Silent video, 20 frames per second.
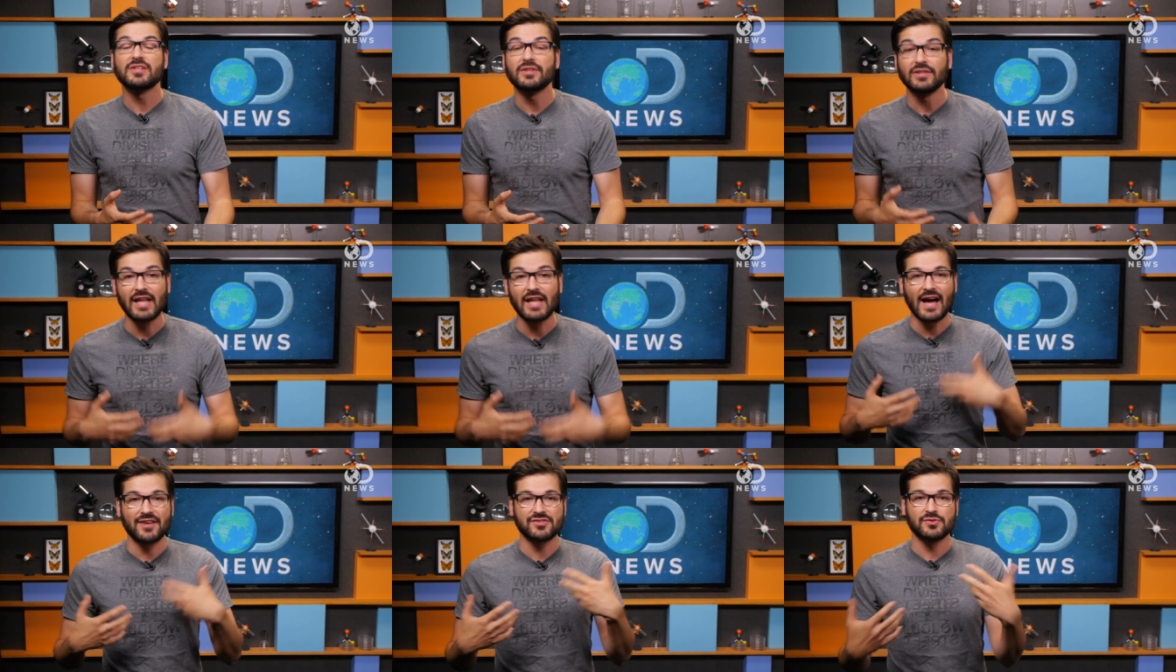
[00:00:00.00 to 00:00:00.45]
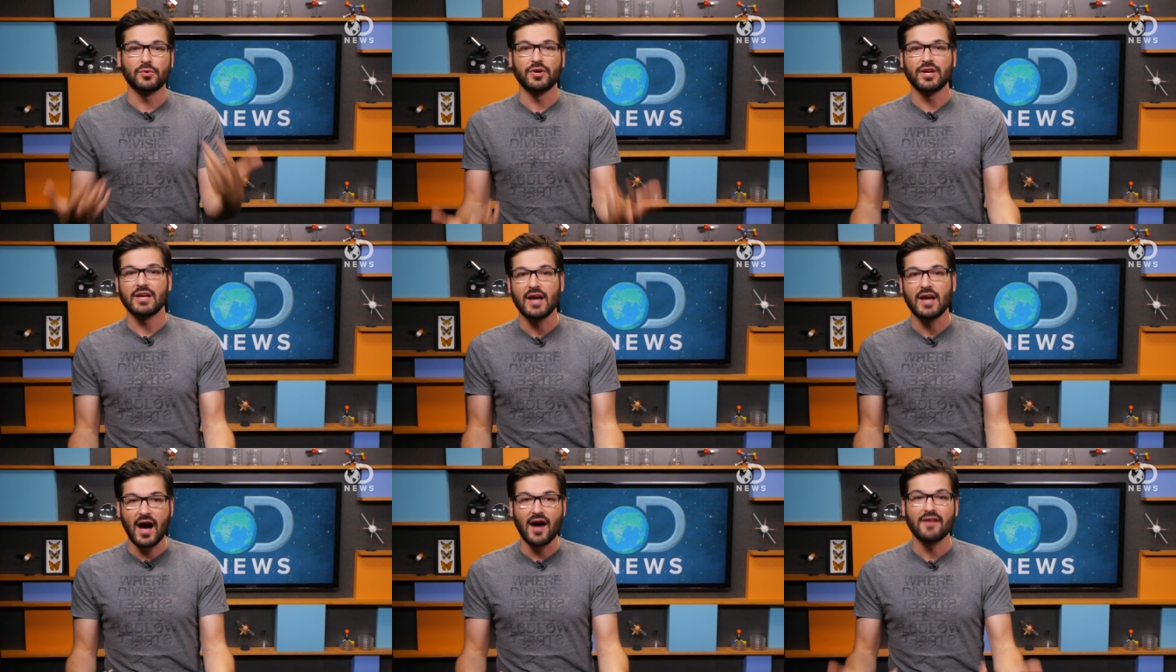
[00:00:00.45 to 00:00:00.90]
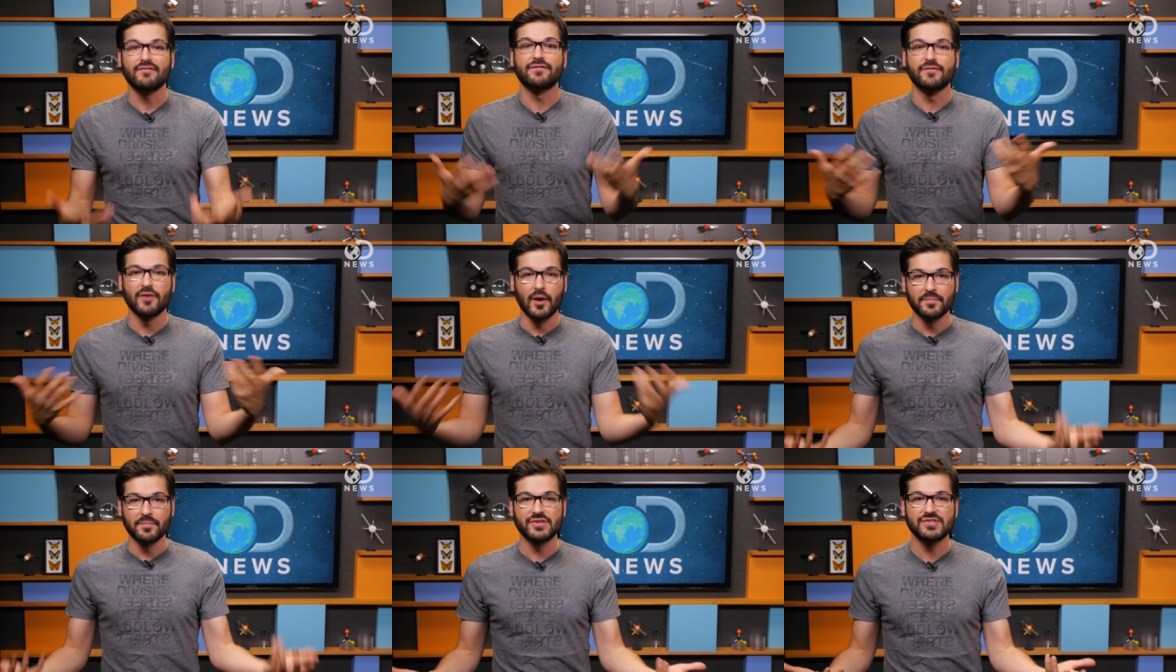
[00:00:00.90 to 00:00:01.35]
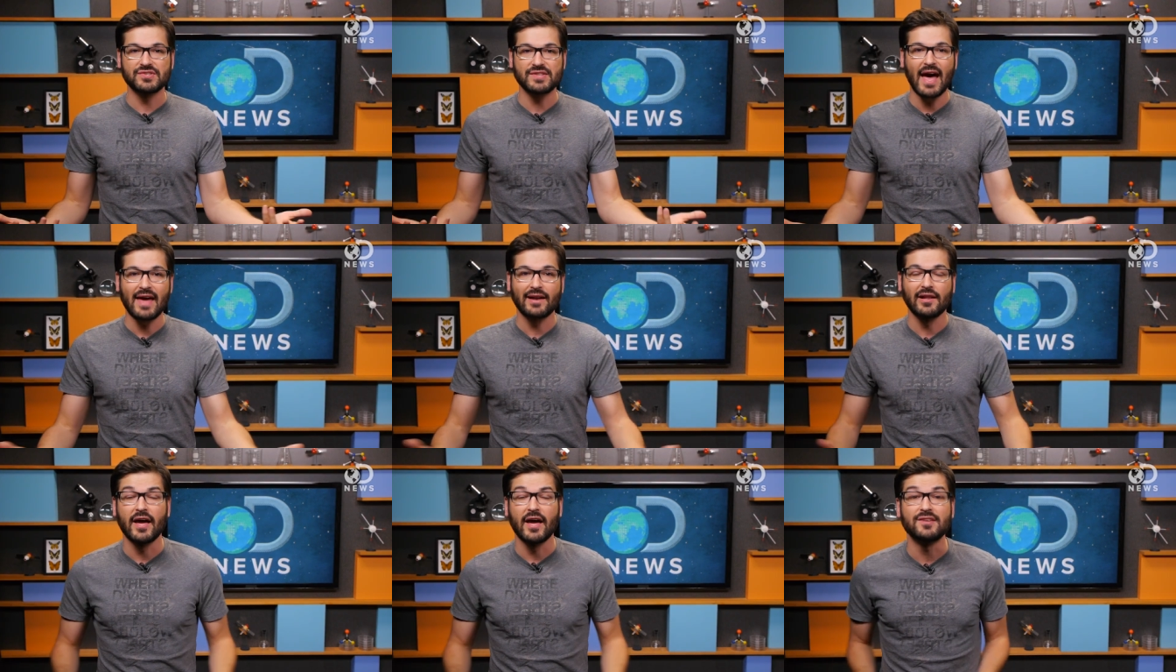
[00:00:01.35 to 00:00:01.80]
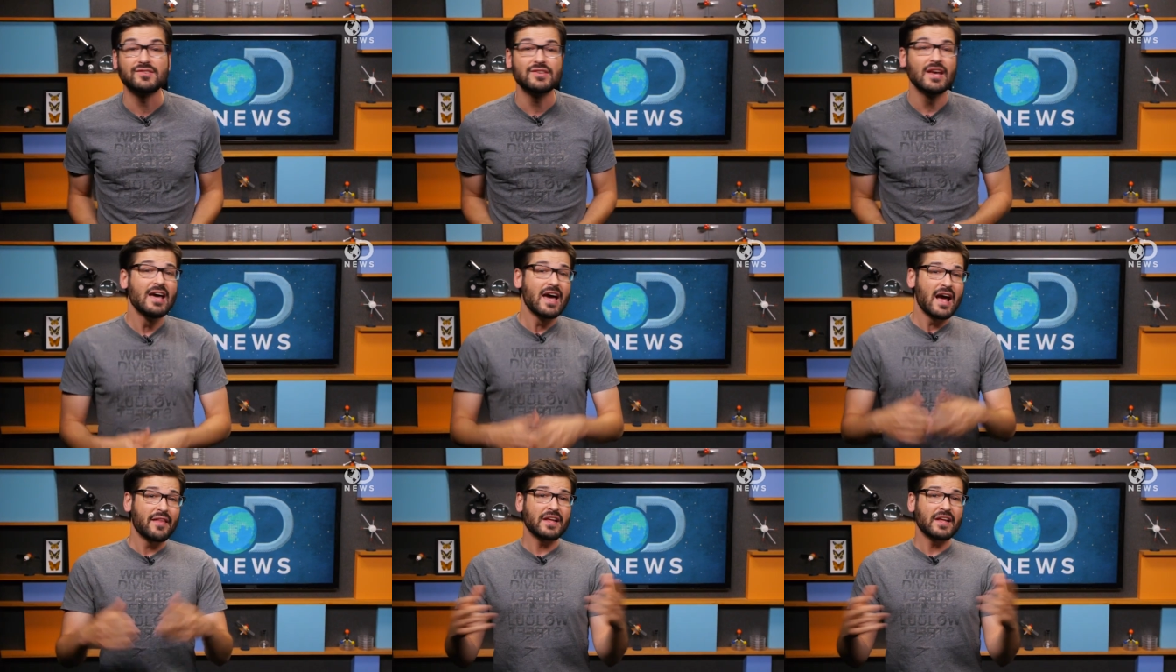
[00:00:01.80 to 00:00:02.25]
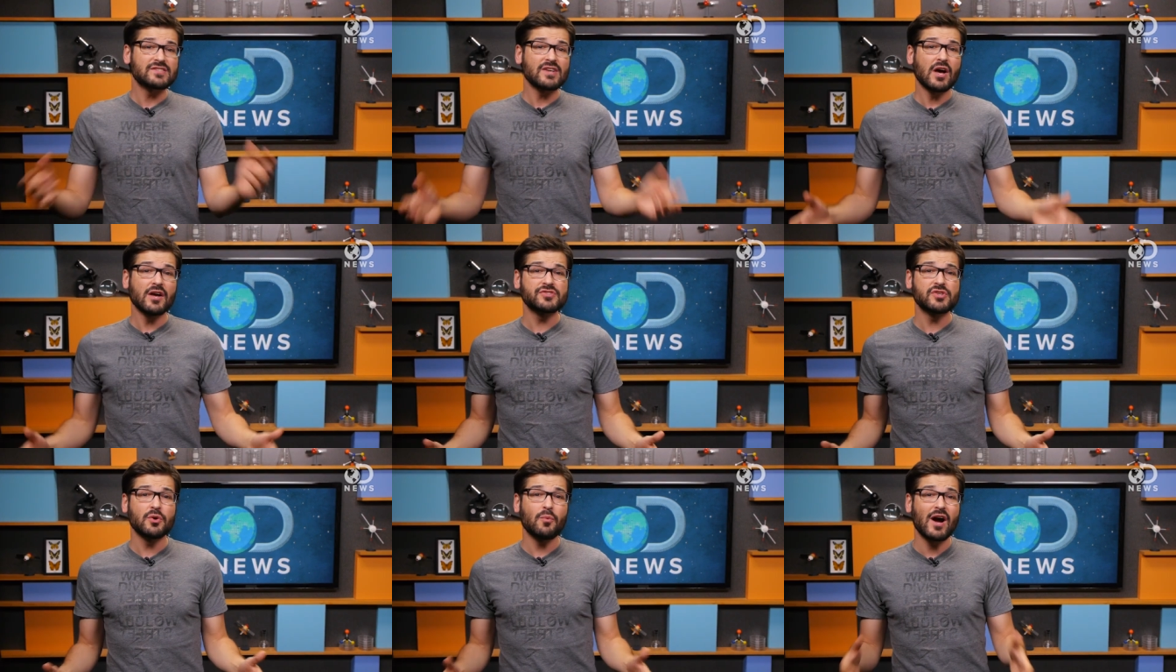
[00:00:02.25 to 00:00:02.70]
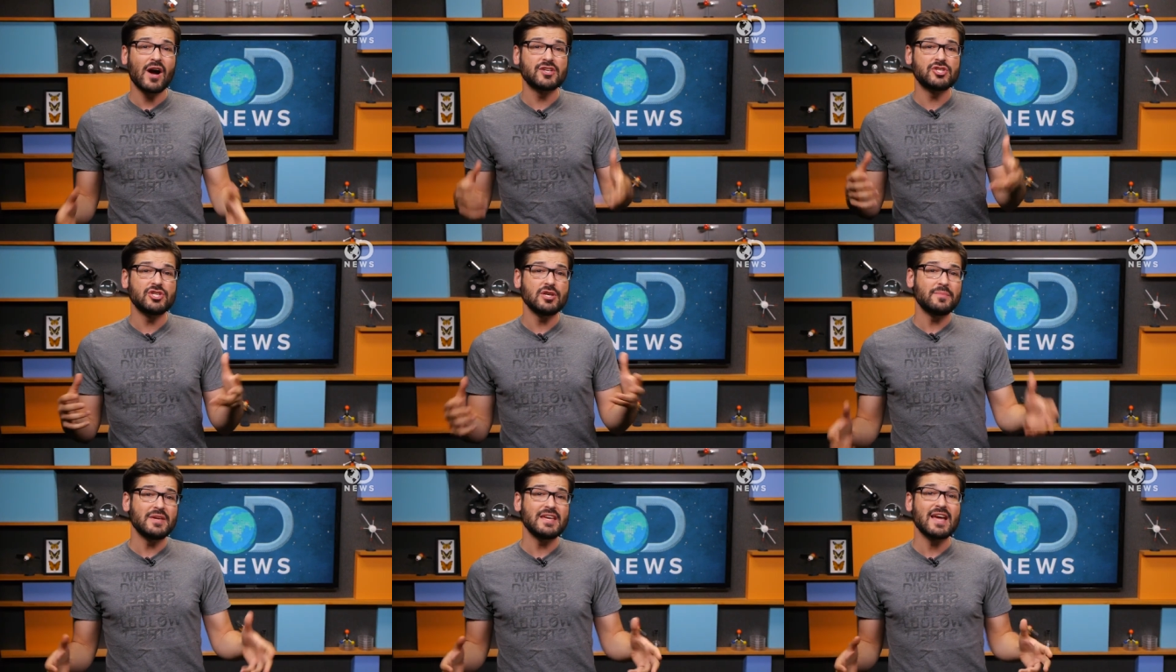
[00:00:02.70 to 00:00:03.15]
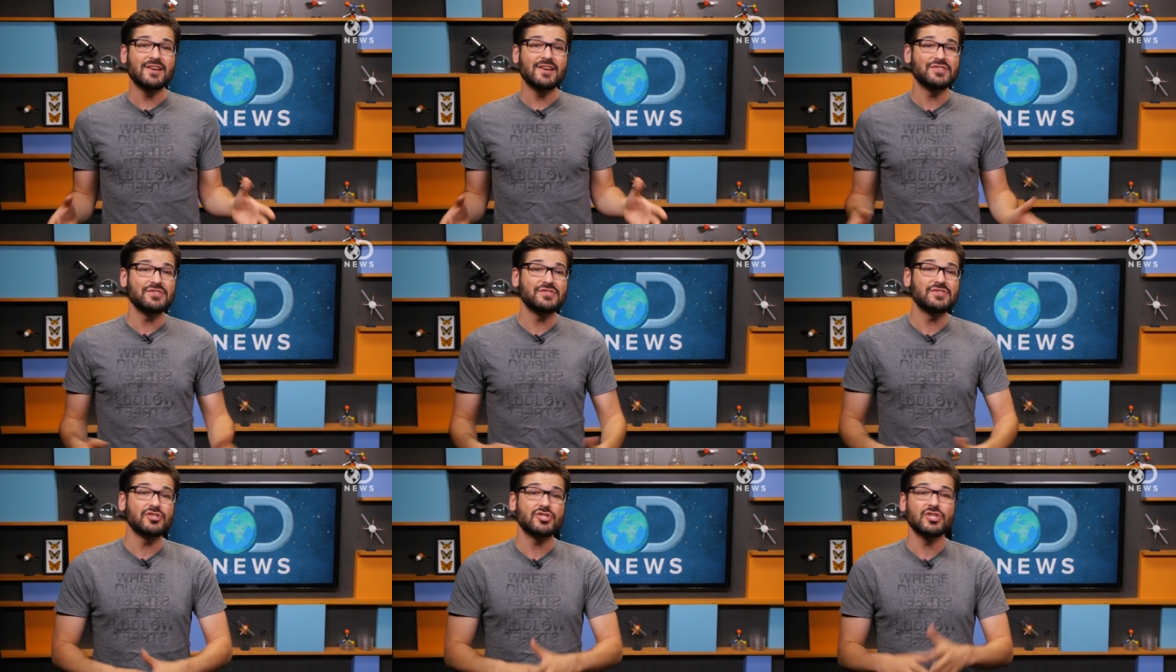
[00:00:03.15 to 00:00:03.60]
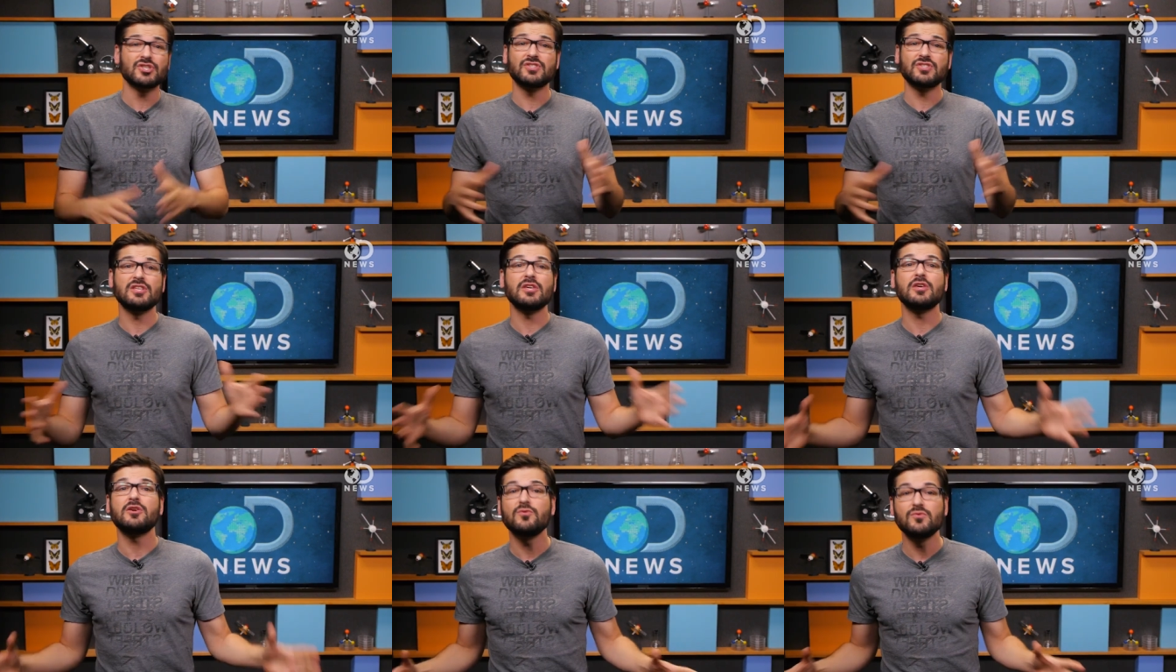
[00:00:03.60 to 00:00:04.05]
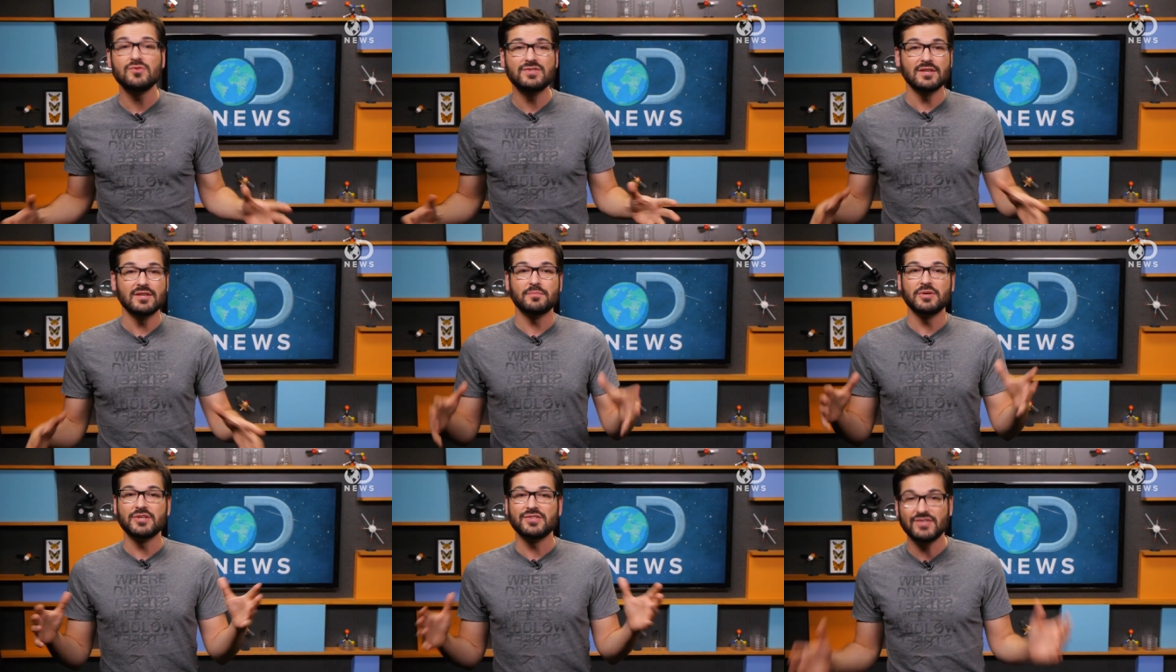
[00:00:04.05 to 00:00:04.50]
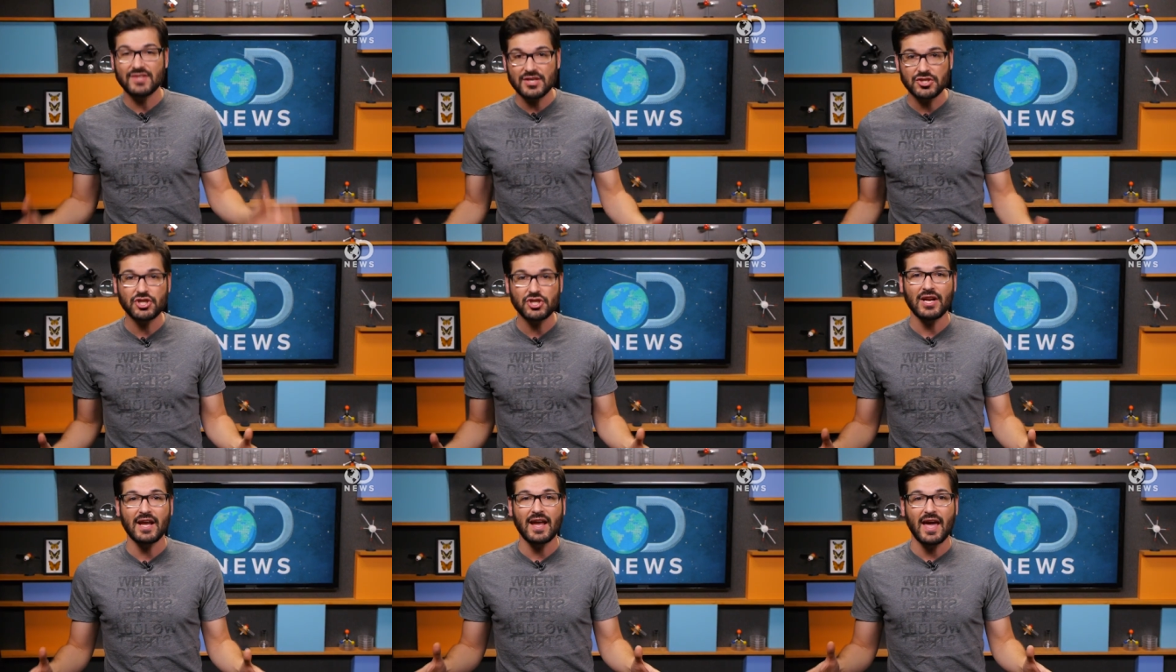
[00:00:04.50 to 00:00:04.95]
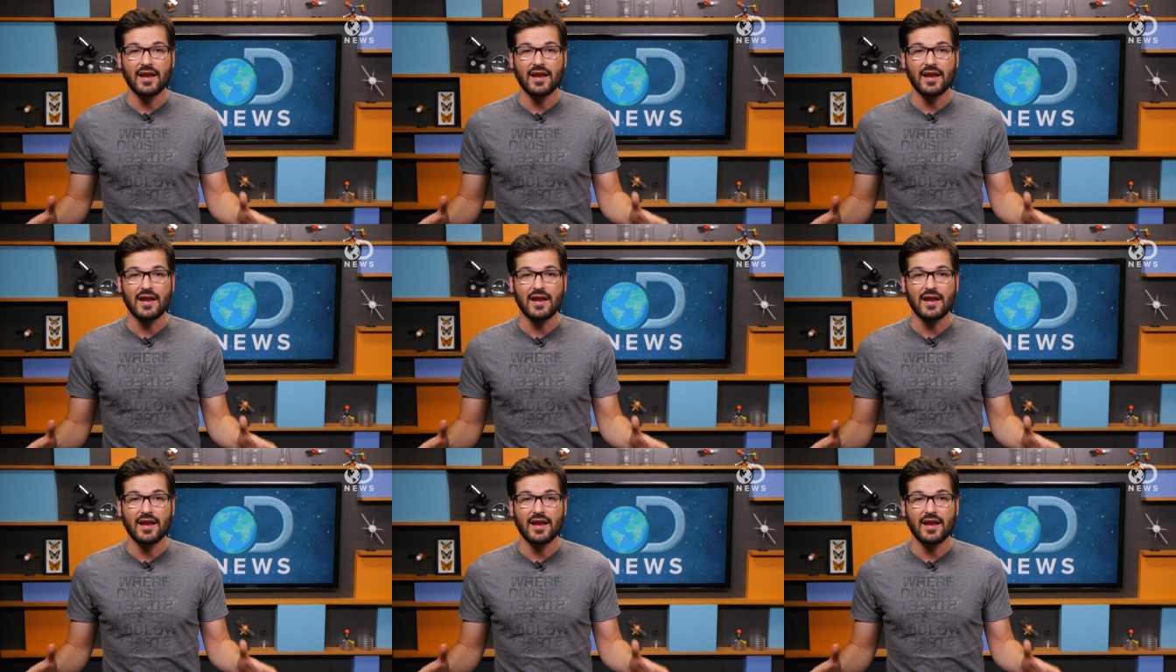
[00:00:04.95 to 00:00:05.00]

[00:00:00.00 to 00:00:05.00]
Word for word: the last one it got from the satellites. And that's also why GPS isn't just used in positioning